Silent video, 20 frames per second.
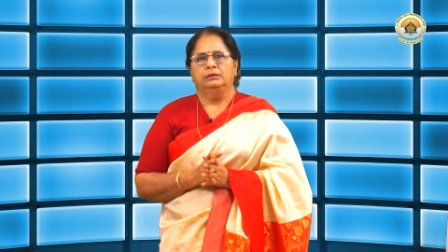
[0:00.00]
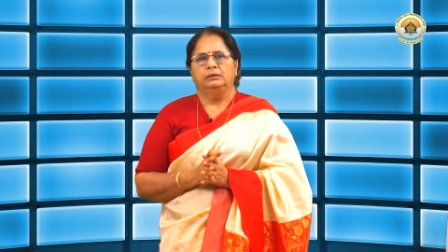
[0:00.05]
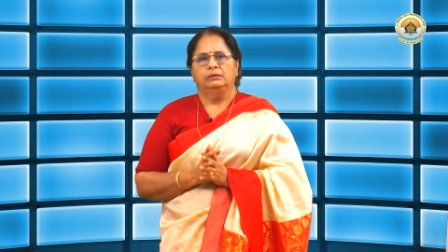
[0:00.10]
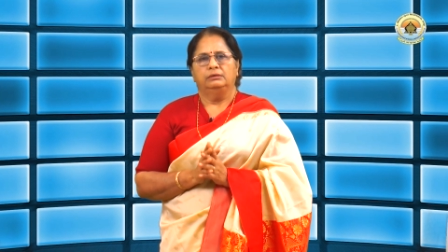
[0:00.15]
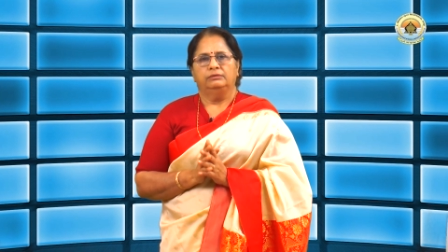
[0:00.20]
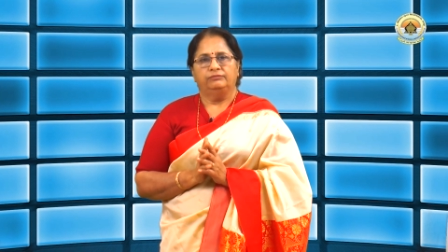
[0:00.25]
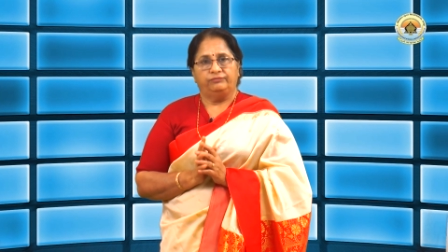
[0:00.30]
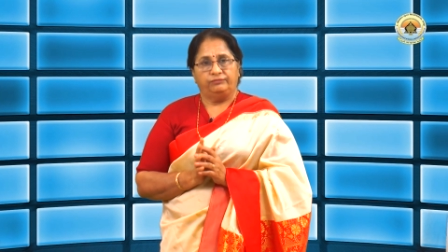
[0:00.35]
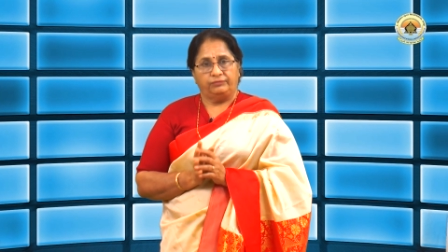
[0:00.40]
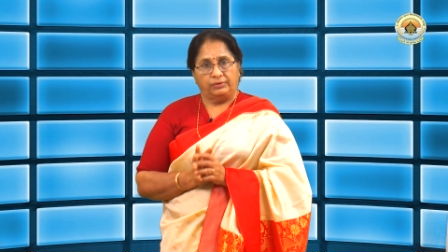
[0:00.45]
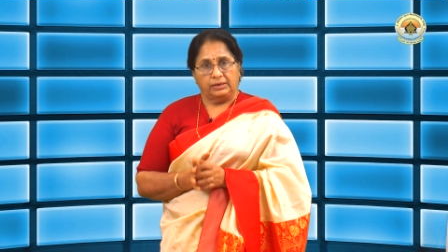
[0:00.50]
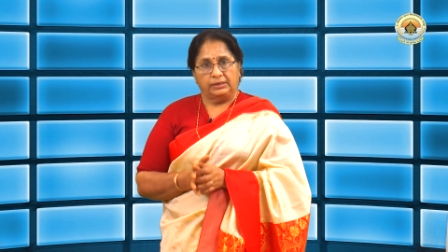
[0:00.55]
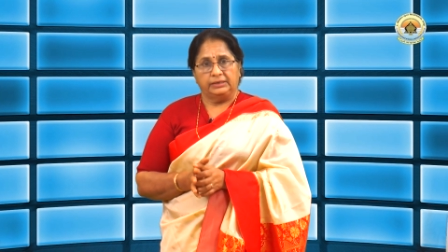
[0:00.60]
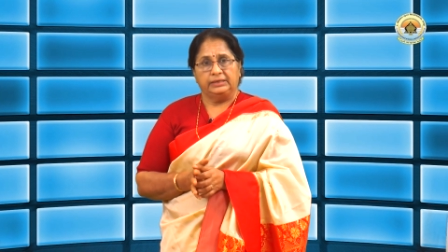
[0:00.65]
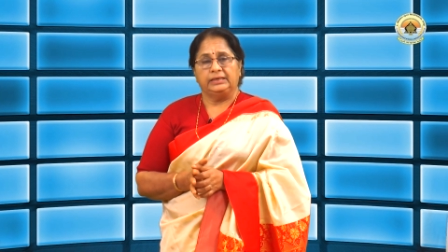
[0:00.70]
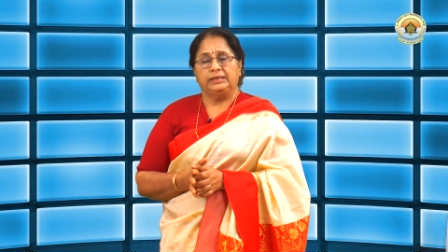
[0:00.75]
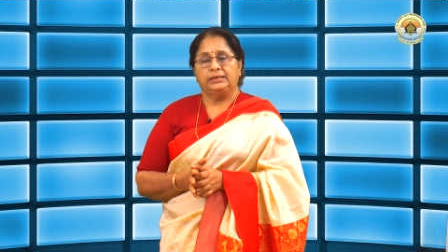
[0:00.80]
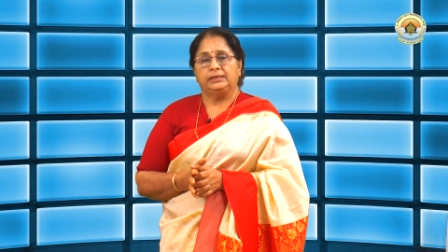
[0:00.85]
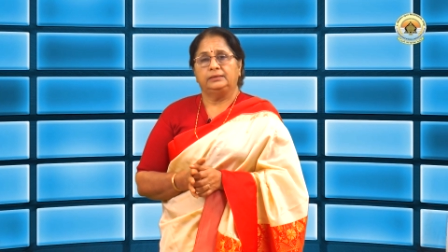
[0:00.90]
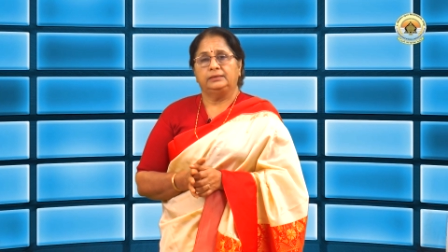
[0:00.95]

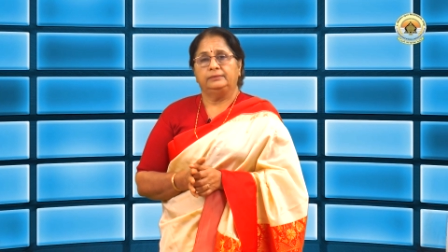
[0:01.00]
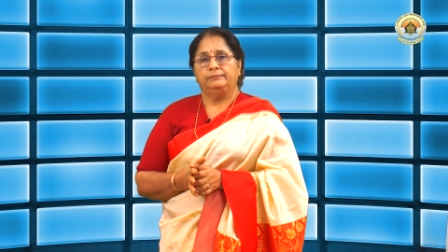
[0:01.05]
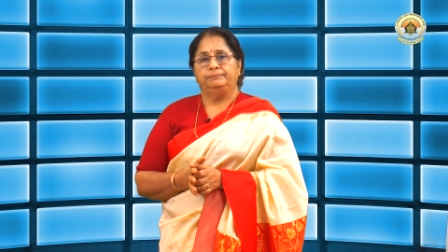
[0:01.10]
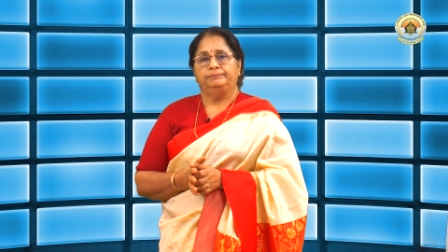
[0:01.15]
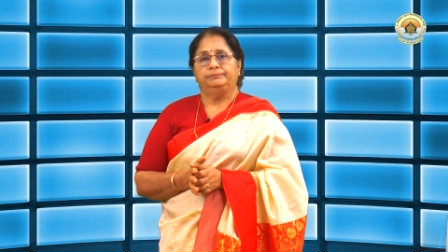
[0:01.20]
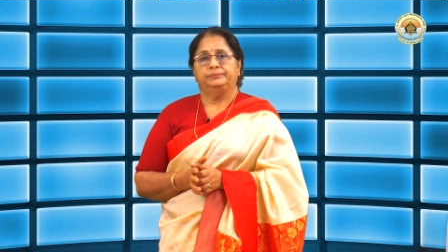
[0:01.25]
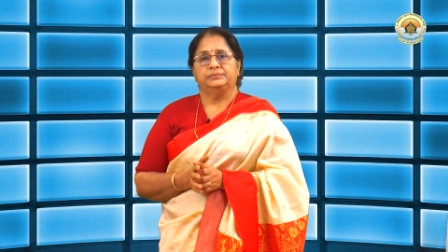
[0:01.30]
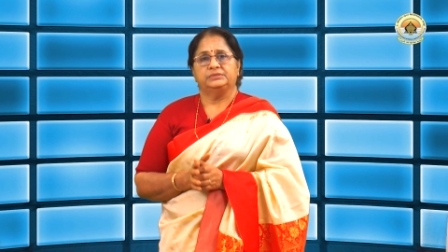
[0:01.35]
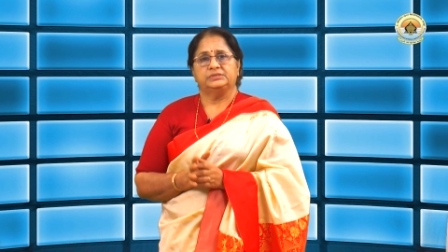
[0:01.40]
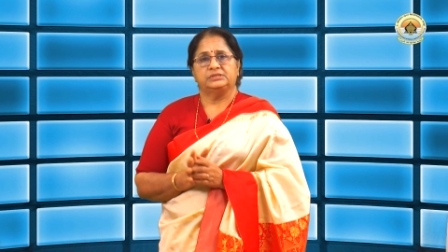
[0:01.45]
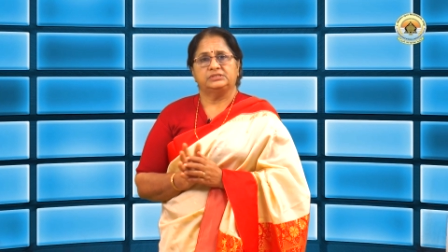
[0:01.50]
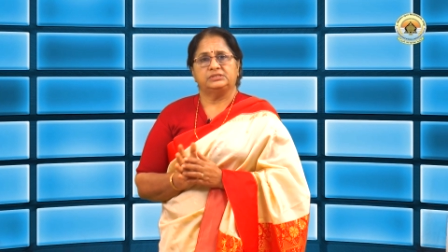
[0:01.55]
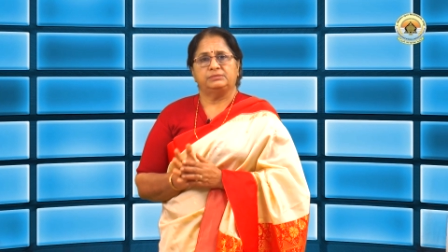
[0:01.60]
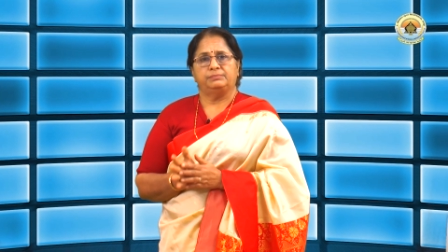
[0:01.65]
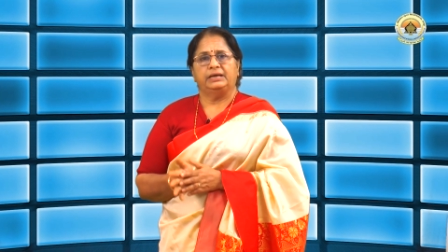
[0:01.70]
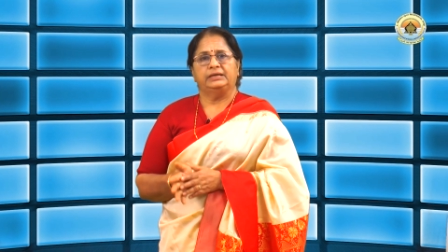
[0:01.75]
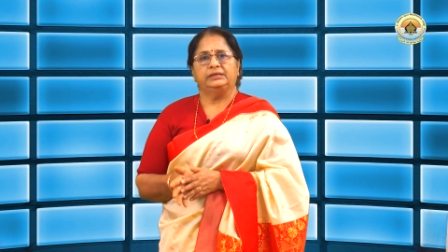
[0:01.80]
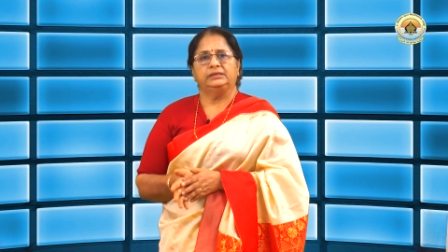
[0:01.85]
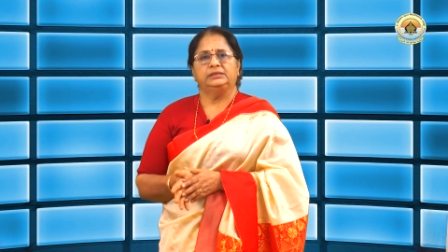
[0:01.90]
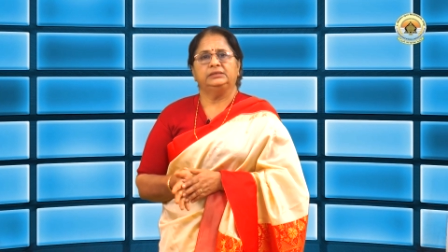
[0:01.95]
flooding,
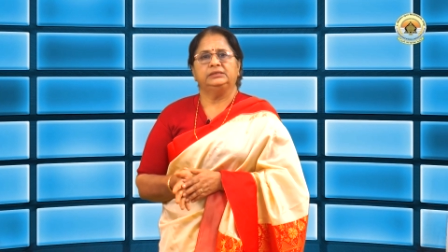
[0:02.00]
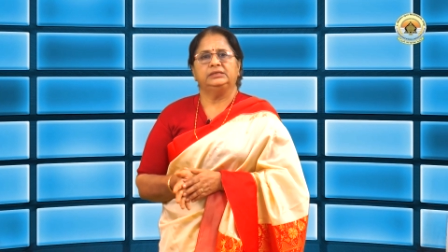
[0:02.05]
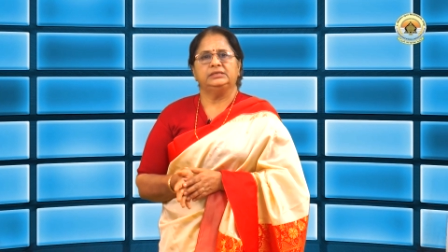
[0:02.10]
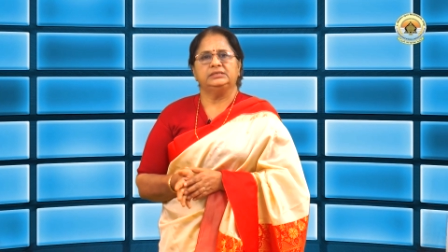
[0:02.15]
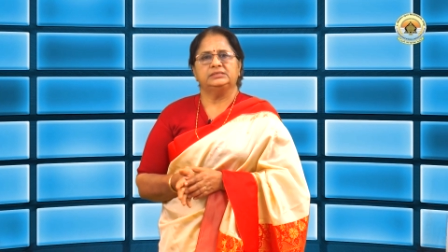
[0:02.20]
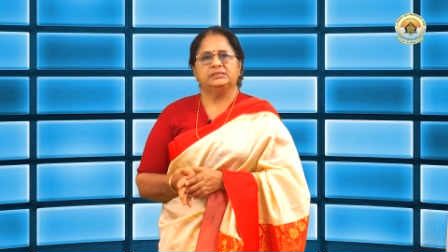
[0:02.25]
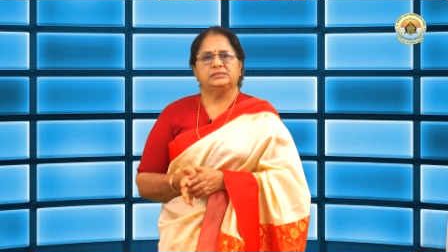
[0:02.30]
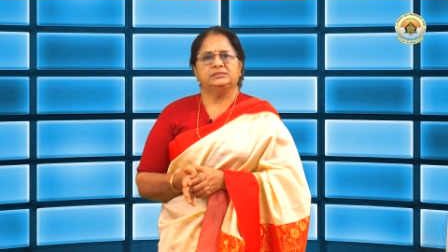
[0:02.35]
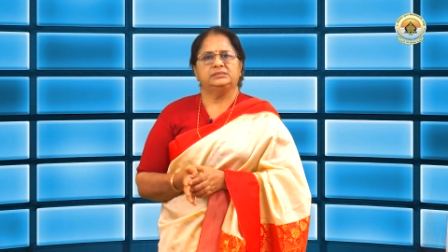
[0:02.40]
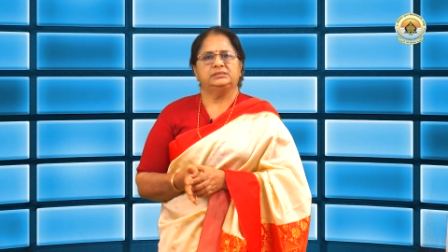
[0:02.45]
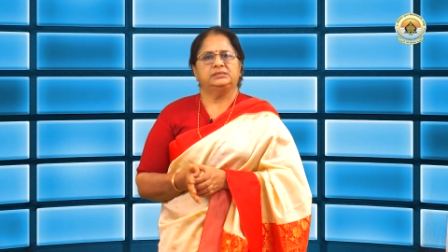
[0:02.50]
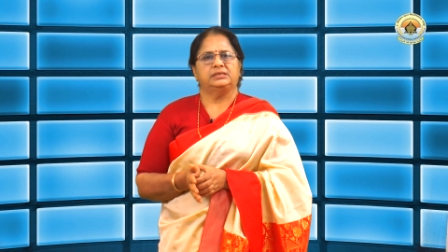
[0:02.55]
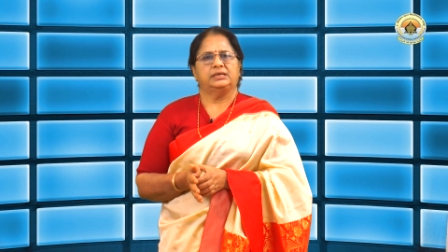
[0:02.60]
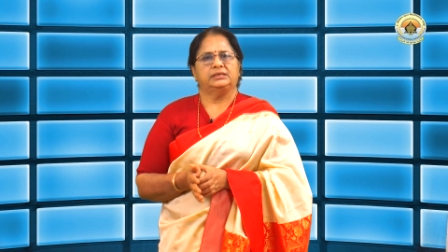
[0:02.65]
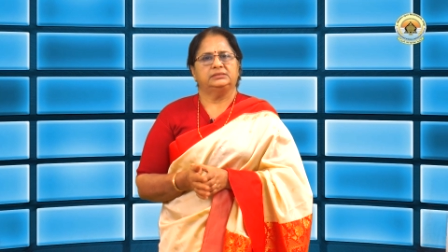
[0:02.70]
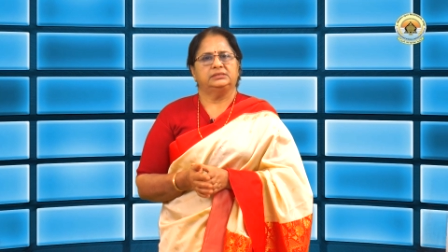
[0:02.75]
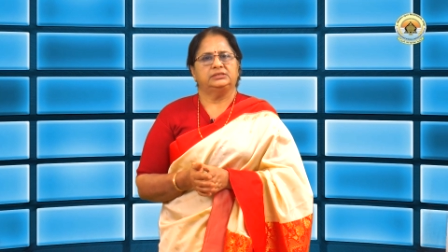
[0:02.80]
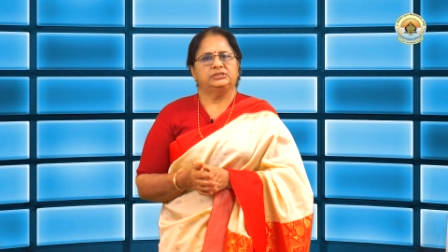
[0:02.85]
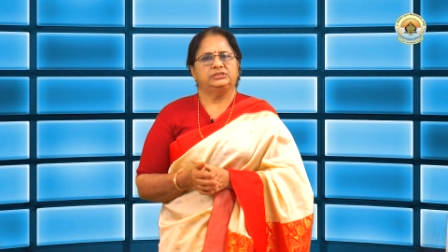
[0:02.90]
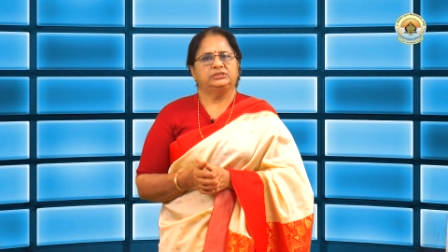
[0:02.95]
systematic
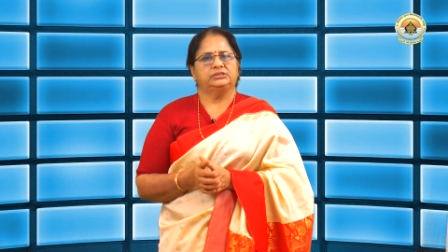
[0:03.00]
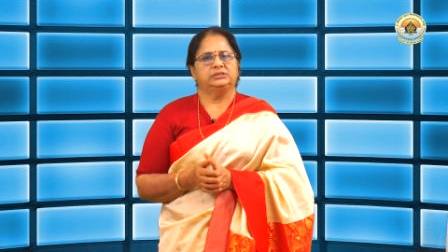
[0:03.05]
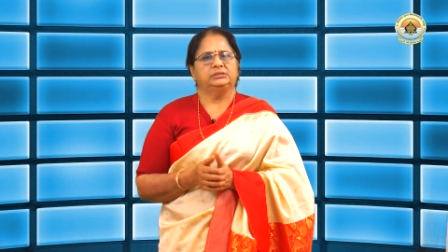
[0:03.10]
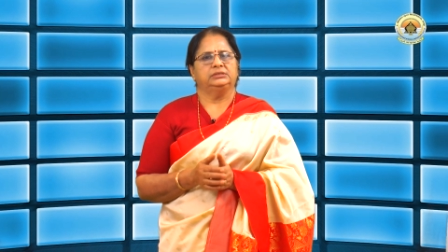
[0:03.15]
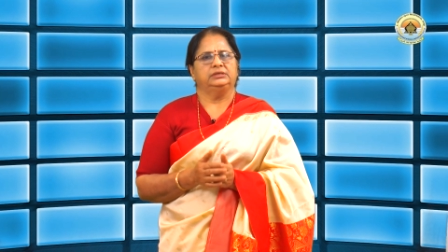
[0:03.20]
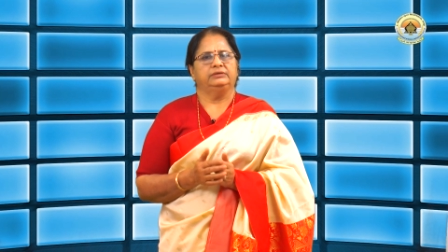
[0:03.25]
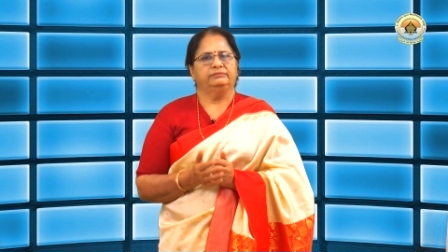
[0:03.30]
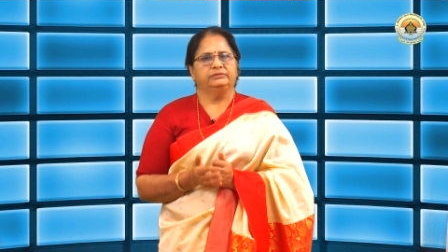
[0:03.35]
desensitization,